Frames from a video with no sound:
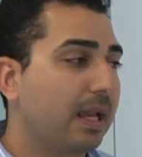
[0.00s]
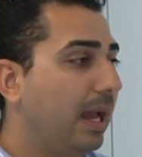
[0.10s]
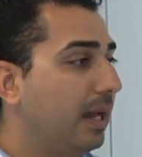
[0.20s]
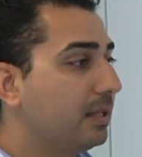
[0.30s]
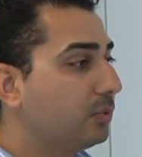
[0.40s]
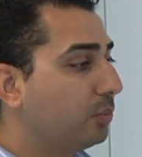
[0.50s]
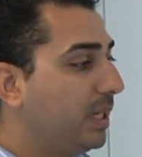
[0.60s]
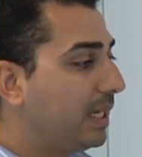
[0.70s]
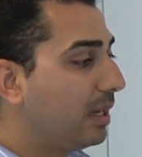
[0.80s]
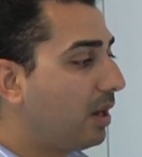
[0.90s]
And
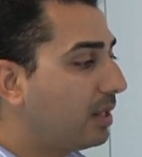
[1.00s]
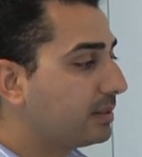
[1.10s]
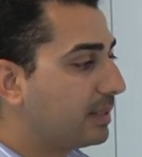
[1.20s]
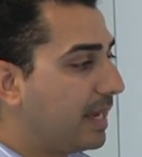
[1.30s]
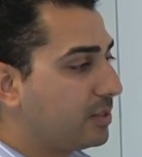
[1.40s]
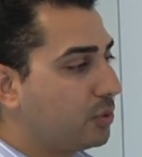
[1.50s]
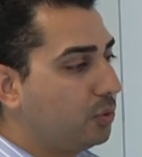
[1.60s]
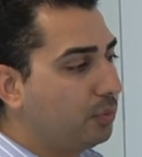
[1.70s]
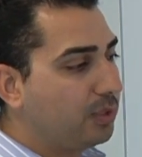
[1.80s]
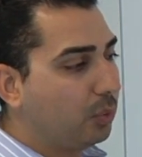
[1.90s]
we cannot
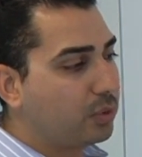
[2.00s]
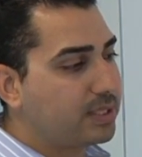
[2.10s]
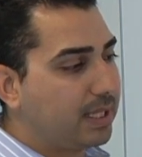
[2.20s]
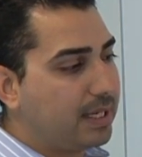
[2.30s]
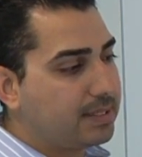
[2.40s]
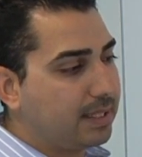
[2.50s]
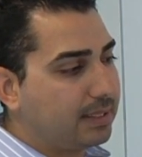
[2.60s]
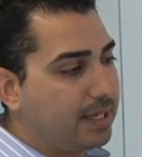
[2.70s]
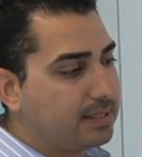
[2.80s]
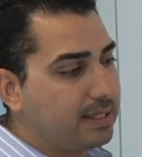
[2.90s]
assume the worst case
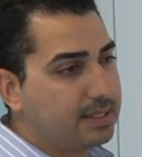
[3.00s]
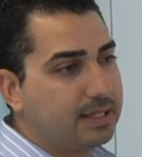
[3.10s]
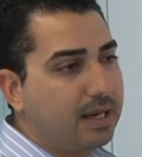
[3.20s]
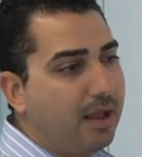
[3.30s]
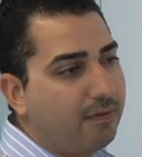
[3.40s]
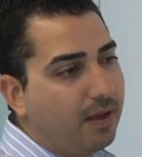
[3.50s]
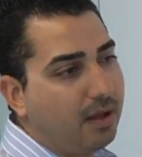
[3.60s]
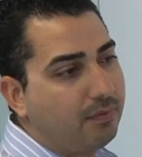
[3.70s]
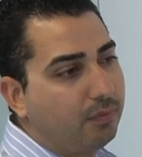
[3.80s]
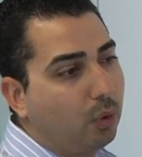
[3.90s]
at SS and
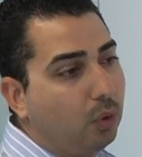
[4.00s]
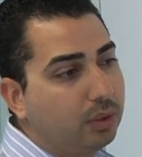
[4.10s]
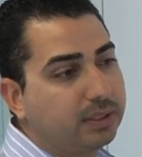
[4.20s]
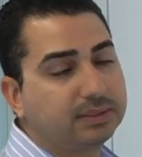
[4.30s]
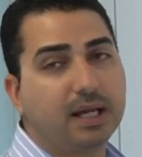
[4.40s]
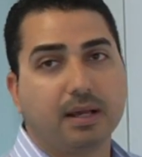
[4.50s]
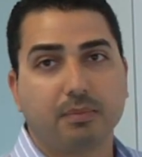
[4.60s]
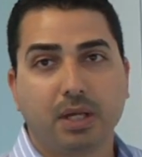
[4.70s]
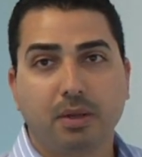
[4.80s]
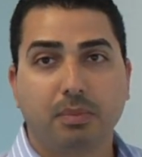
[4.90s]
FF all the
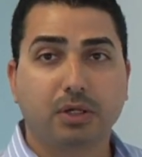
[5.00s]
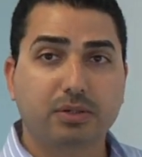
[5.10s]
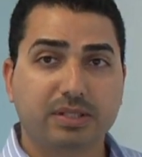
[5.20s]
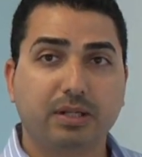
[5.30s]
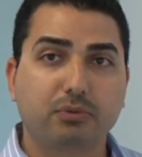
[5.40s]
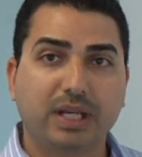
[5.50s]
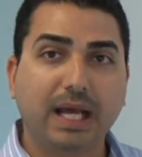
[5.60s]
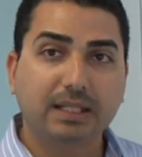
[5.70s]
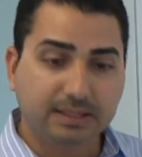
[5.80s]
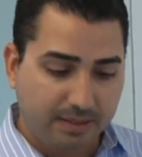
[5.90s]
time, because in
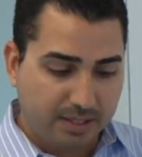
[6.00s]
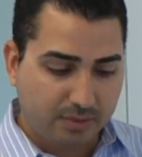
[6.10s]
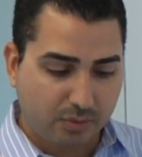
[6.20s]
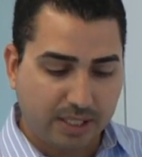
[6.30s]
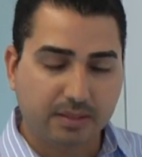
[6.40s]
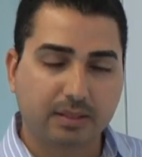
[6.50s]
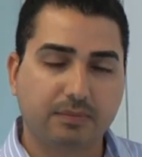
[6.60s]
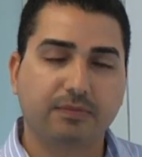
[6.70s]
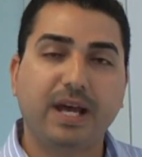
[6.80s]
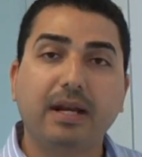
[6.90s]
reality, these
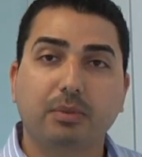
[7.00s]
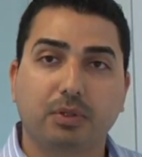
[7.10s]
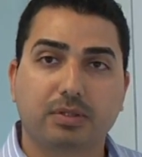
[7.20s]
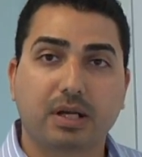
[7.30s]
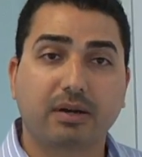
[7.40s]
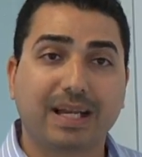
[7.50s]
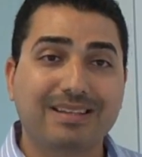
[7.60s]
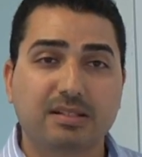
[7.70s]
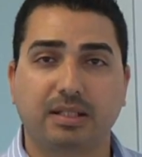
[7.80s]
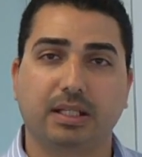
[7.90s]
random variables are
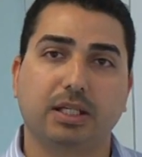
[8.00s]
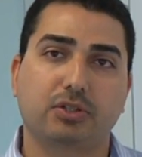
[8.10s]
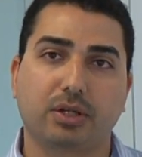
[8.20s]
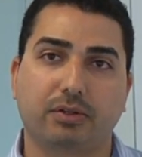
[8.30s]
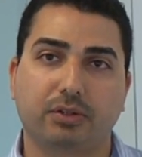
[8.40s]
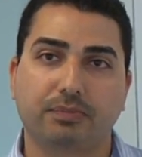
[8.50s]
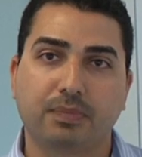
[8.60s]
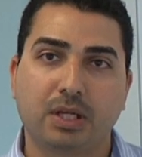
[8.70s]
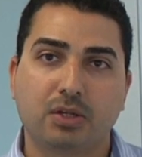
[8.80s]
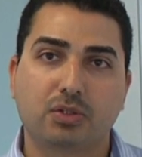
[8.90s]
canceling each other.
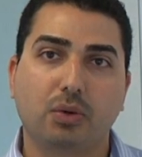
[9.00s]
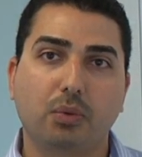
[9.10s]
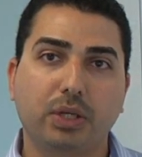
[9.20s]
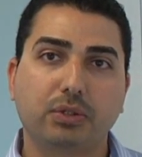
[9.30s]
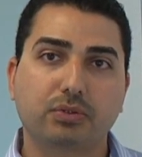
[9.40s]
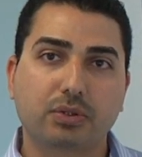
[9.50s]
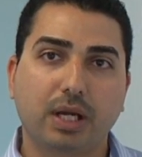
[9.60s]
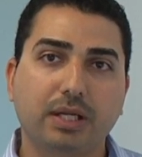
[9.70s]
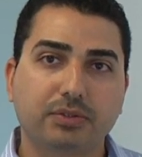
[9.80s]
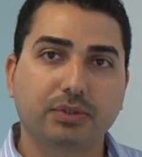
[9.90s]
So when you
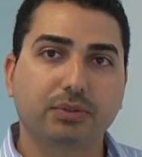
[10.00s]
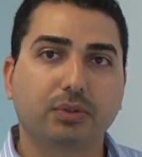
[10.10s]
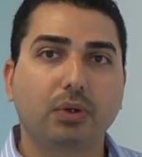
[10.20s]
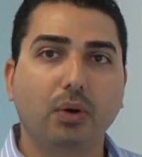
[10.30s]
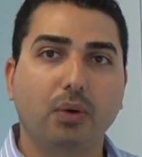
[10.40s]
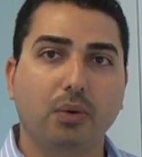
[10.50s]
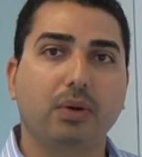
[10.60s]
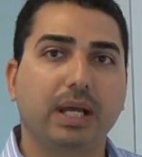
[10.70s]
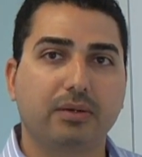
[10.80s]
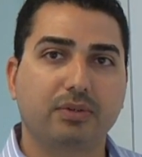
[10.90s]
try to
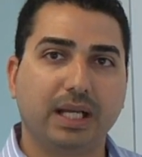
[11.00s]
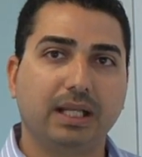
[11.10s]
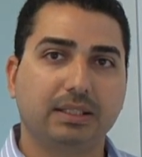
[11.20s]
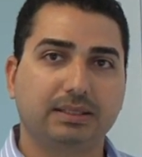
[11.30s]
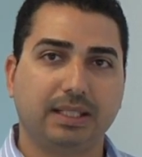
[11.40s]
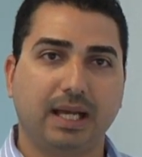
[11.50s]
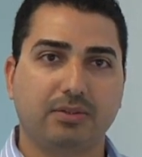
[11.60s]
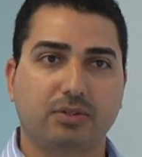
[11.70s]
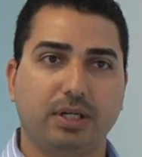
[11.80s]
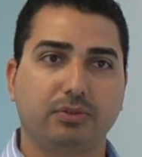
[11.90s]
go in reality
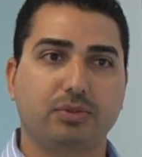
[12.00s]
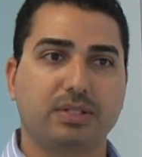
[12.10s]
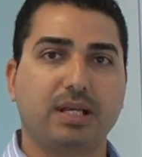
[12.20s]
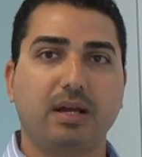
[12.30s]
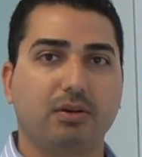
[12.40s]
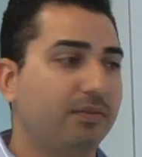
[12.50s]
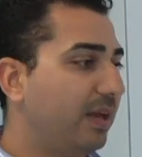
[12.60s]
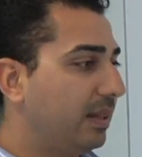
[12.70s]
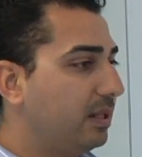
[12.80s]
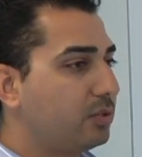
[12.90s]
and try to sign
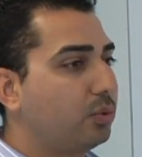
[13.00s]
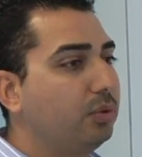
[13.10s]
off at these